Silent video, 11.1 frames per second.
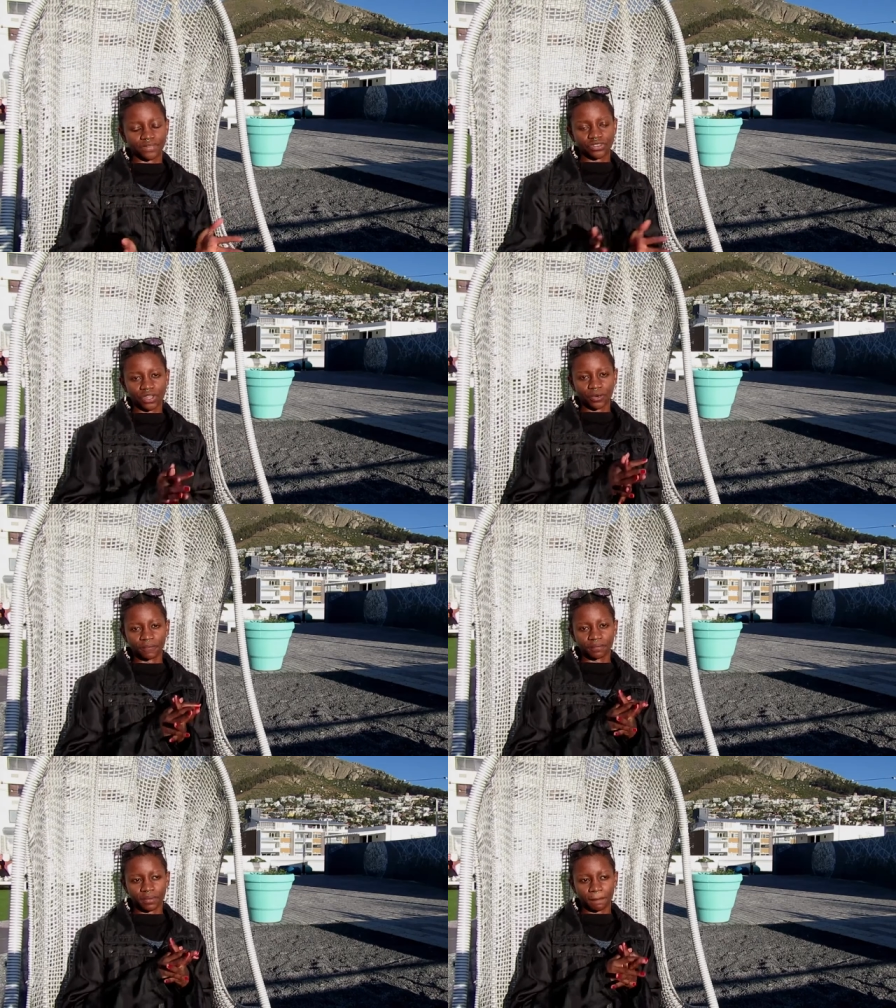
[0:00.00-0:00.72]

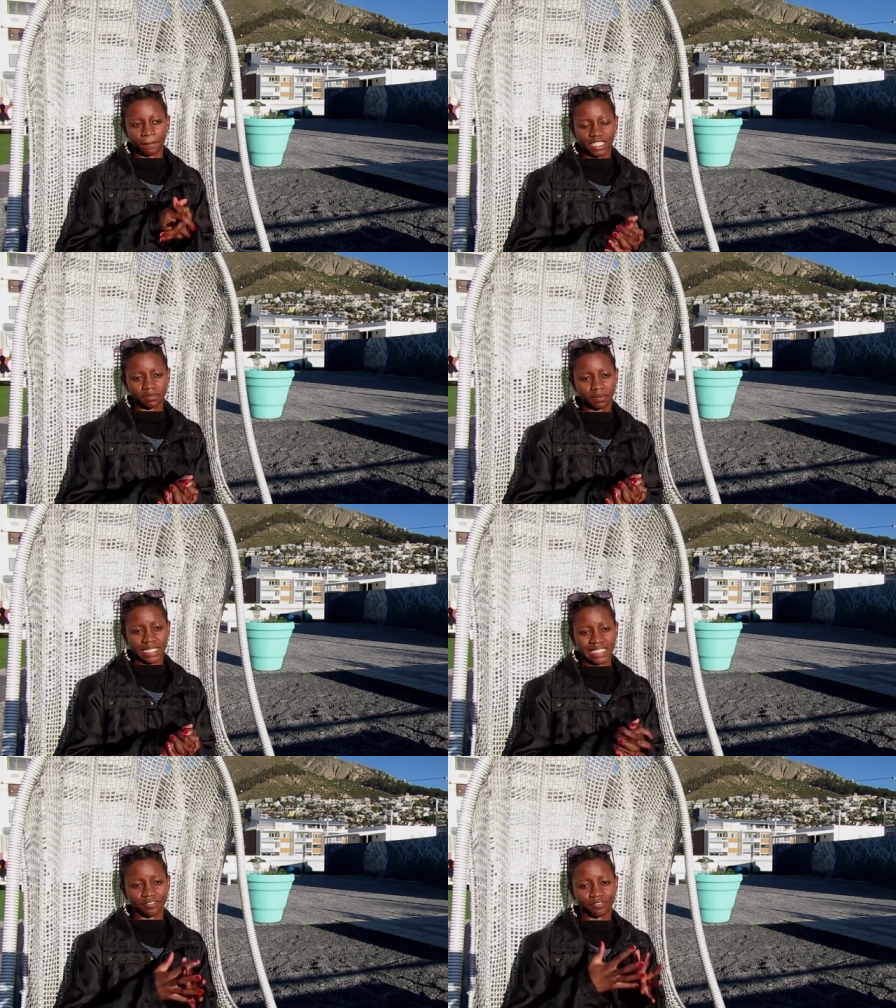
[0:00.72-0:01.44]
So best
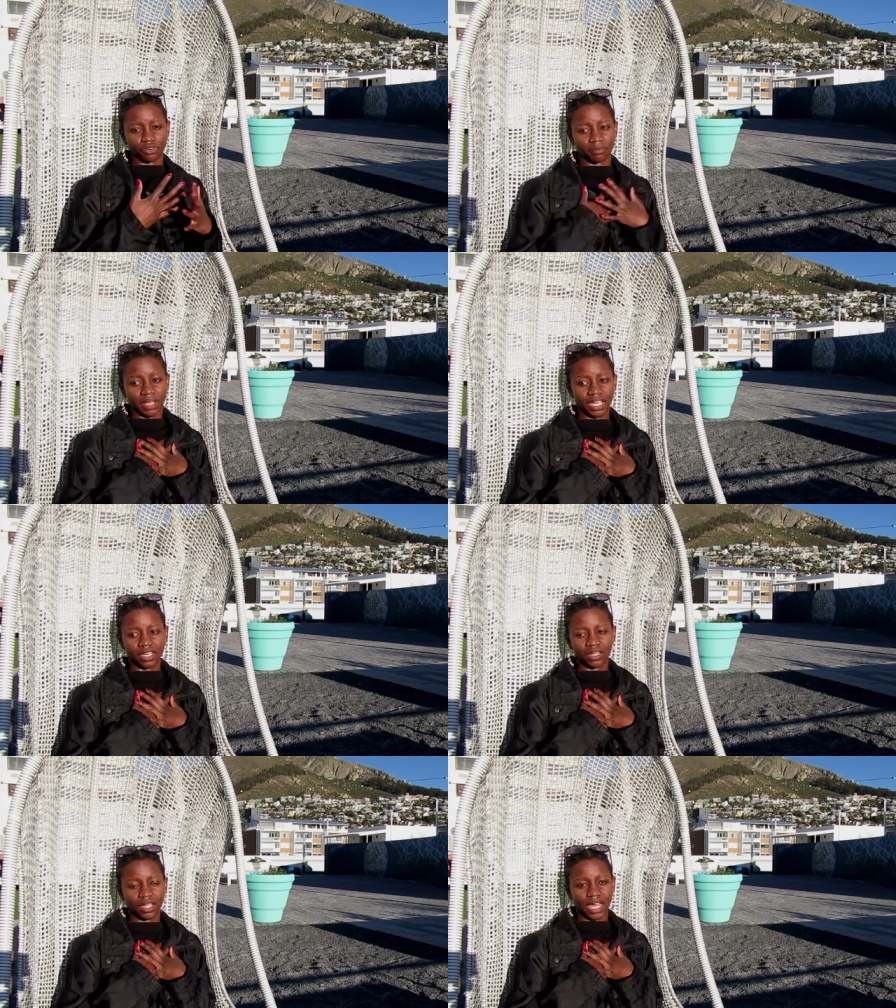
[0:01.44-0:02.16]
place for
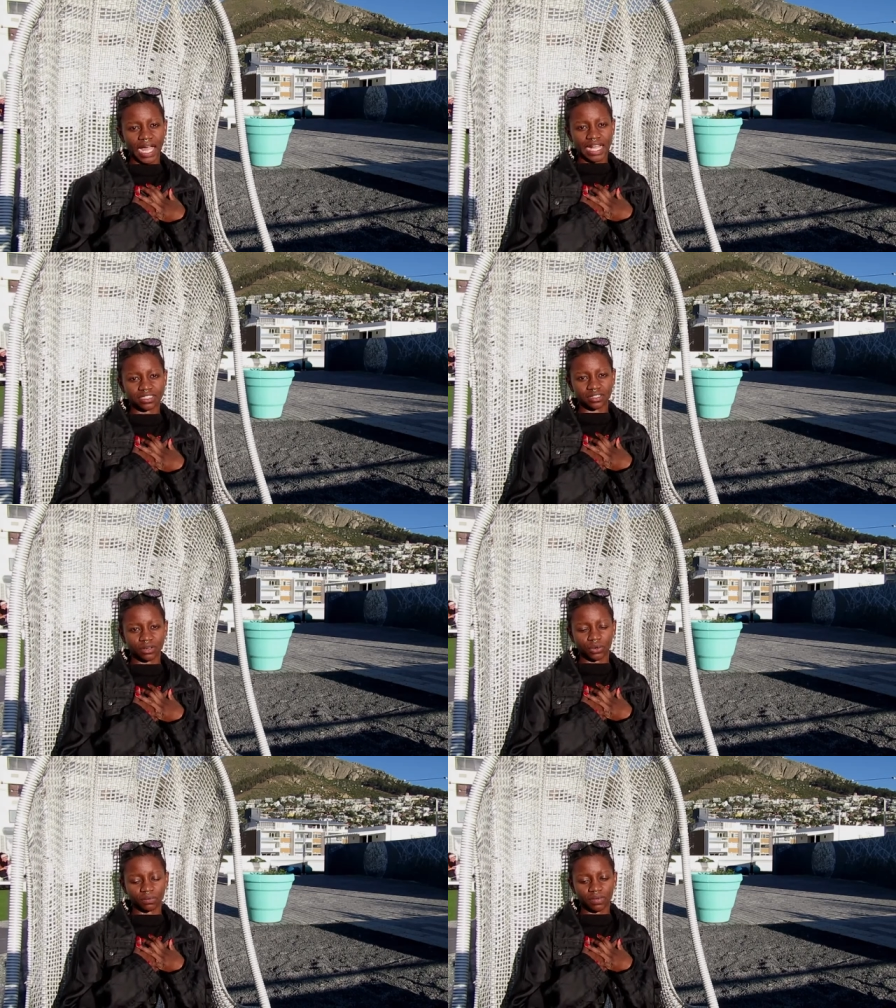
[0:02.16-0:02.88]
me
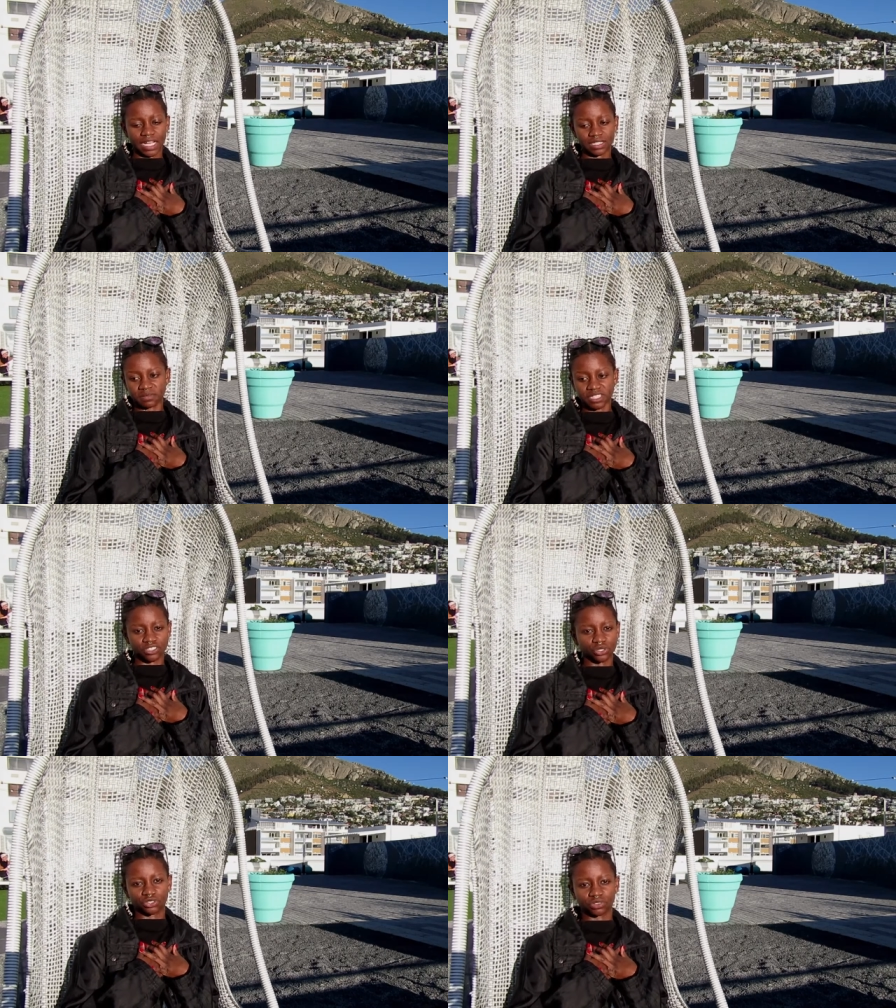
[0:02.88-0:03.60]
has
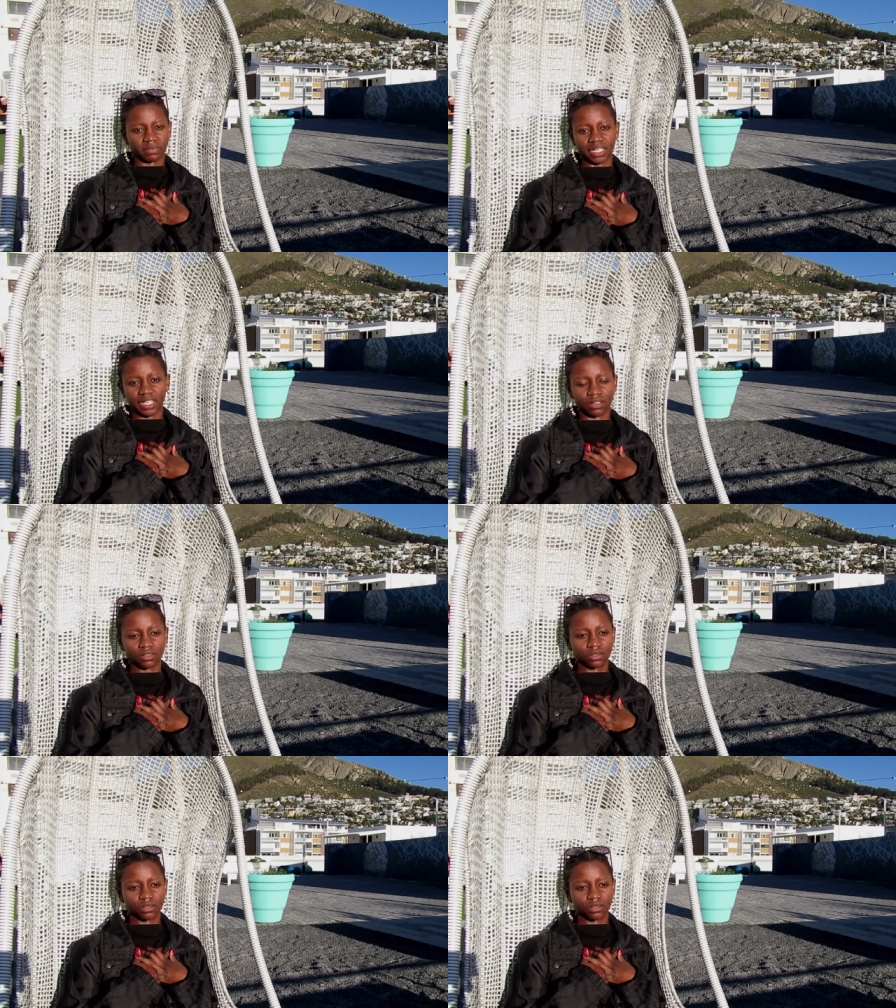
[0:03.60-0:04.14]
been social media